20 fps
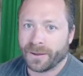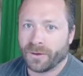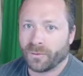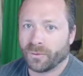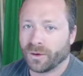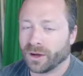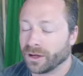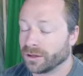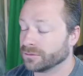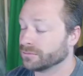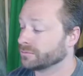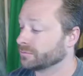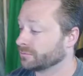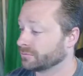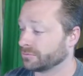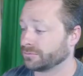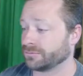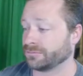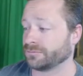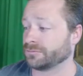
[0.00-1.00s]
Well,
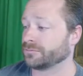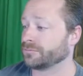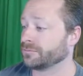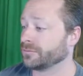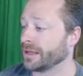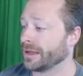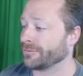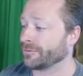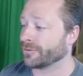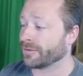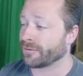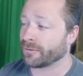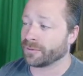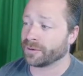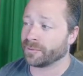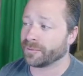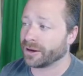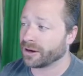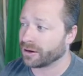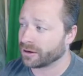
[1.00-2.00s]
if you've ever been to
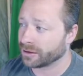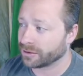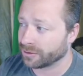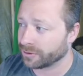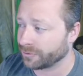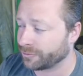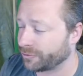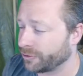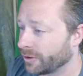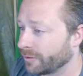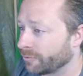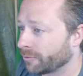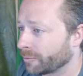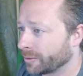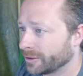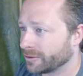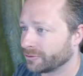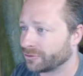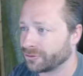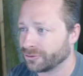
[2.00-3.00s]
Merida or if you've ever
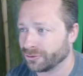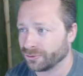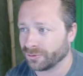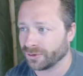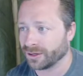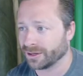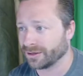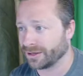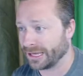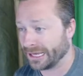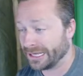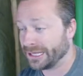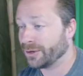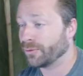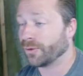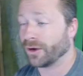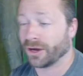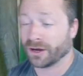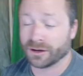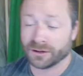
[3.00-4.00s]
been to
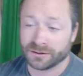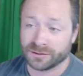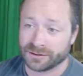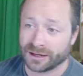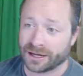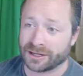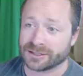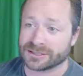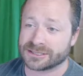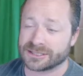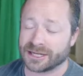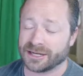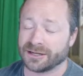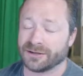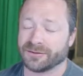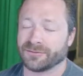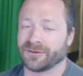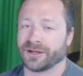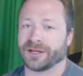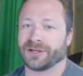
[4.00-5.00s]
anywhere outside
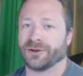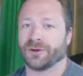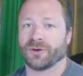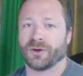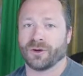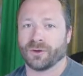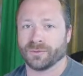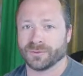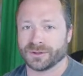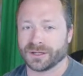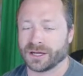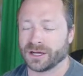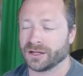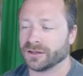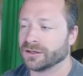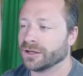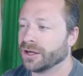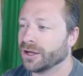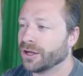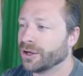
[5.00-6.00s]
of like your
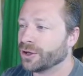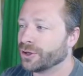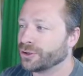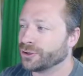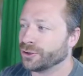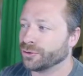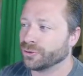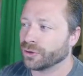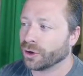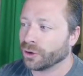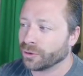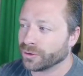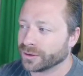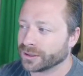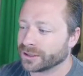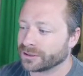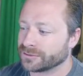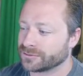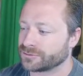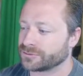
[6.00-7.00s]
hometown, you know
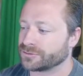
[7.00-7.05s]
that